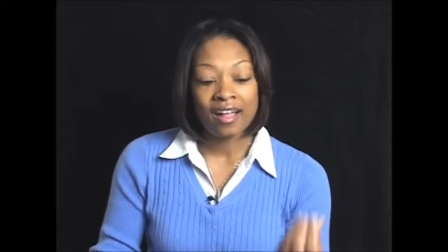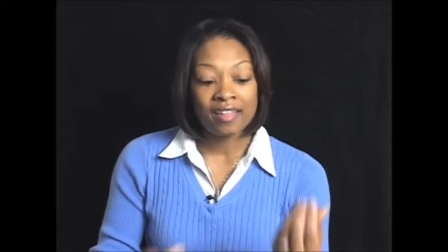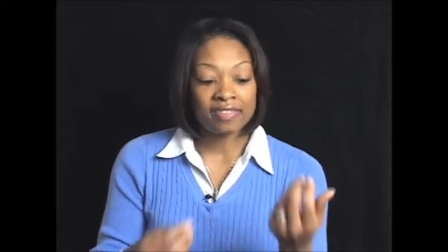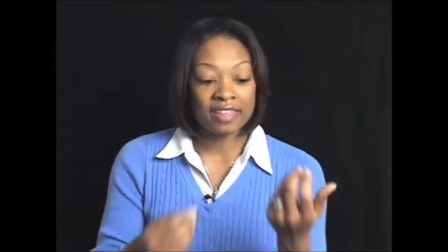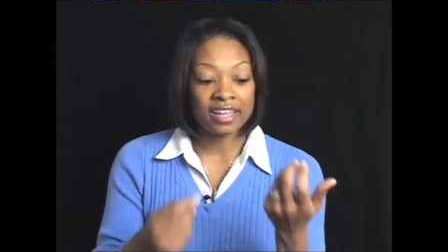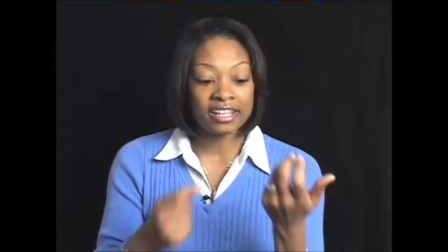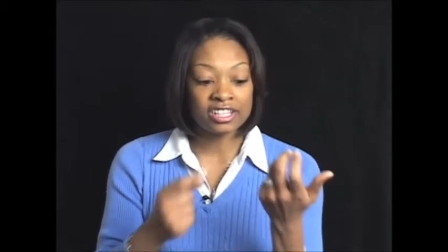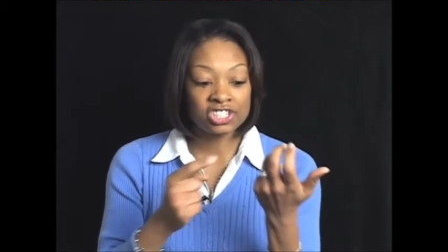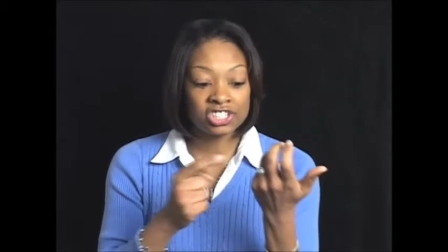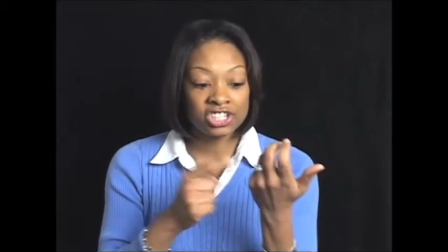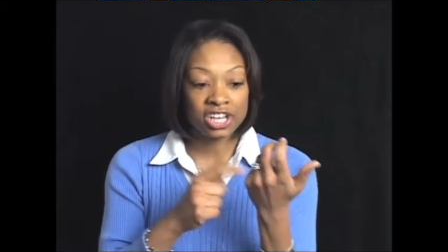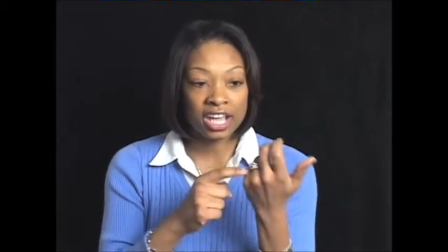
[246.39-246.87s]

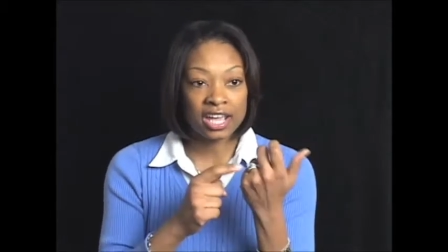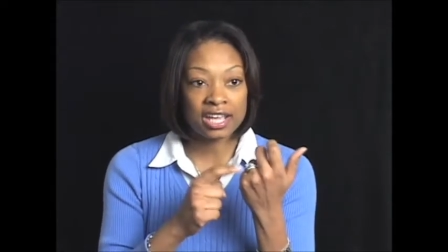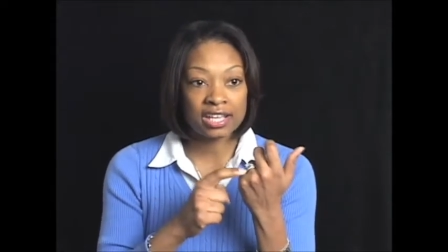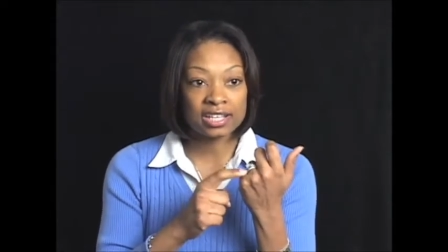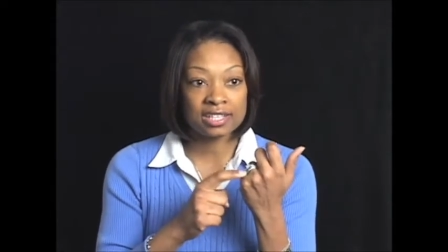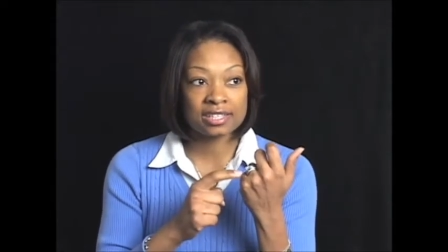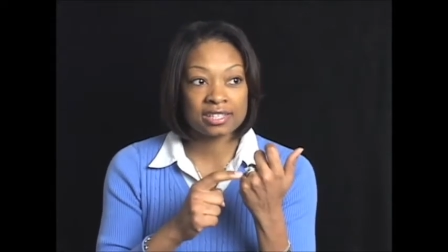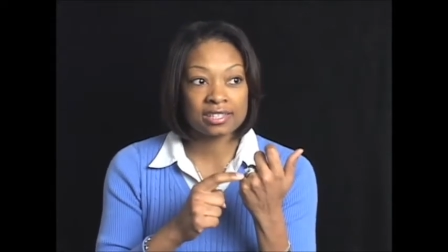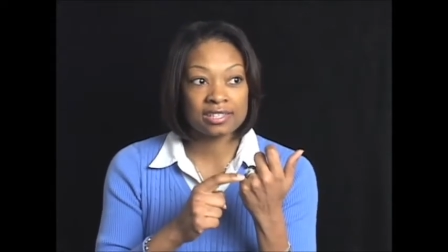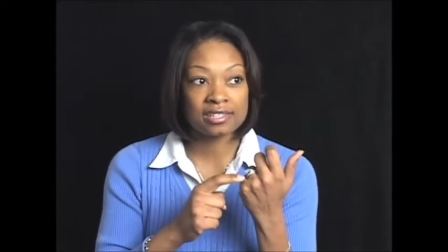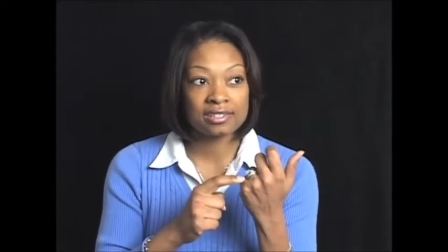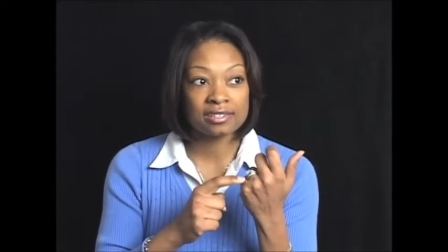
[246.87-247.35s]
they
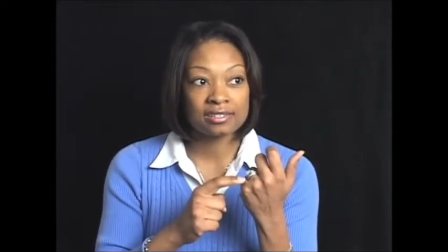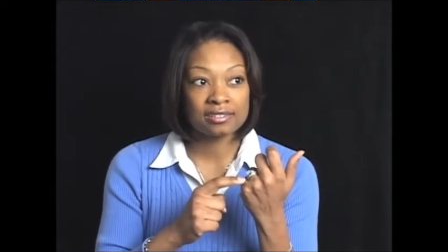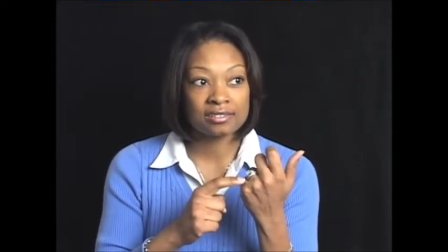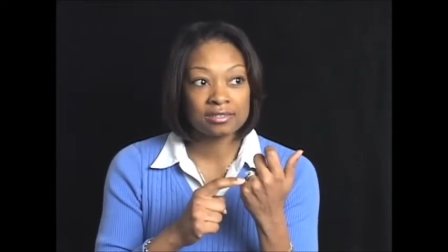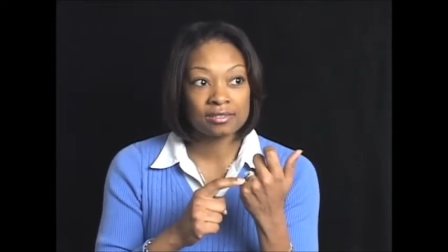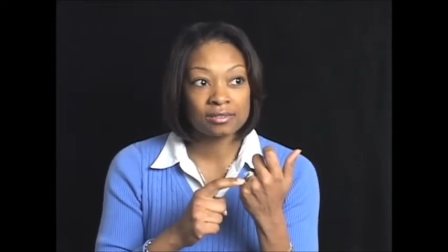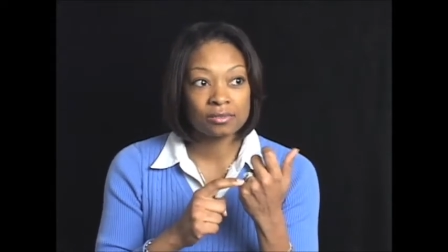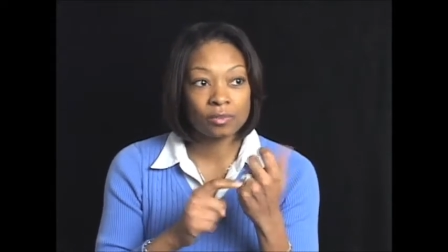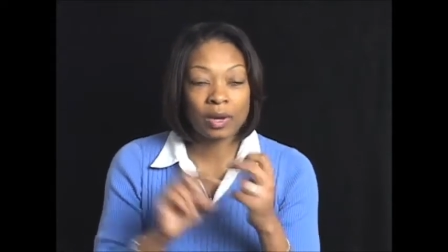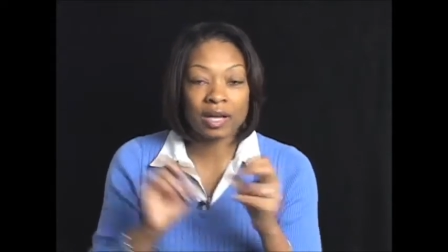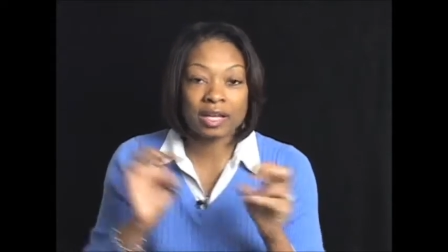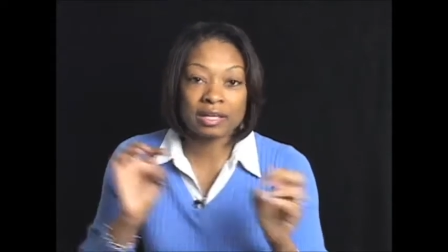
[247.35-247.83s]
chase
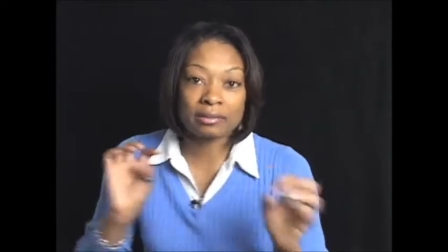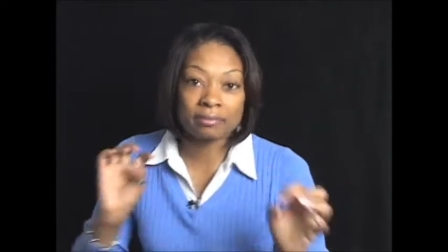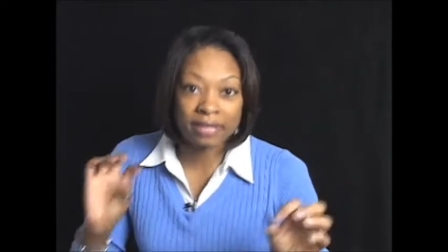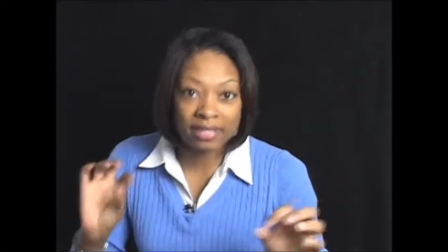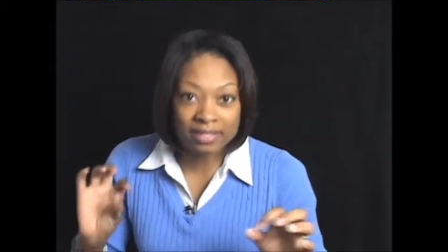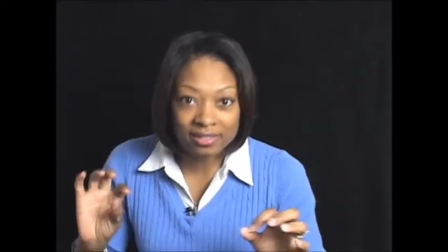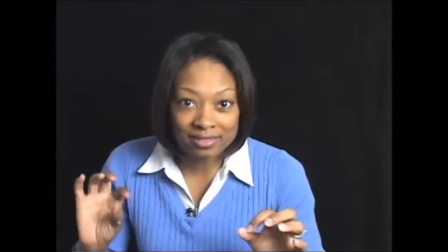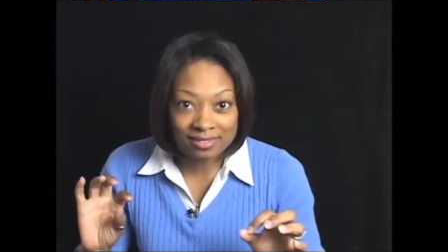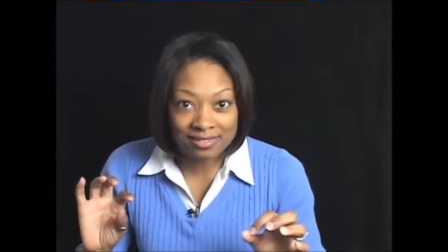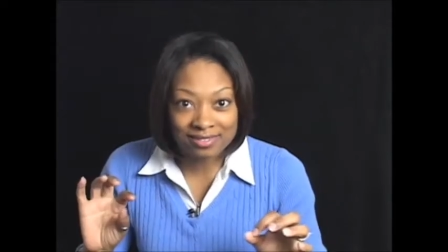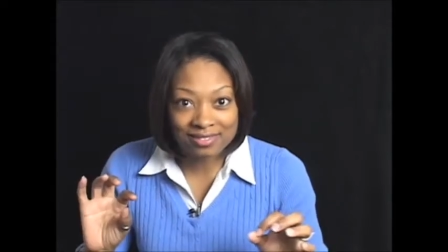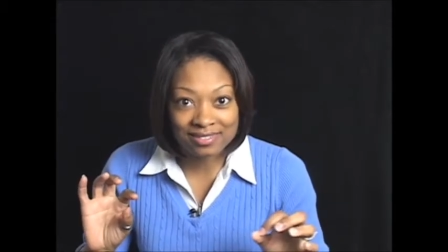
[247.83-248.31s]
wedding
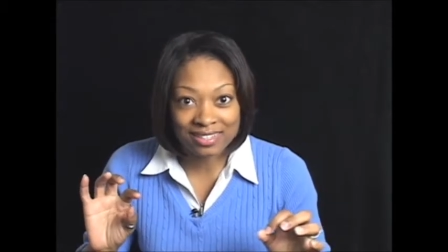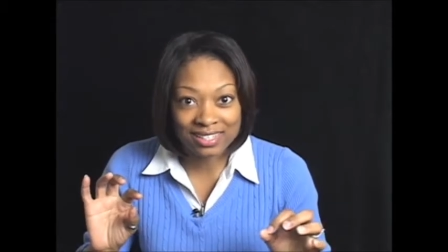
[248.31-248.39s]
bells.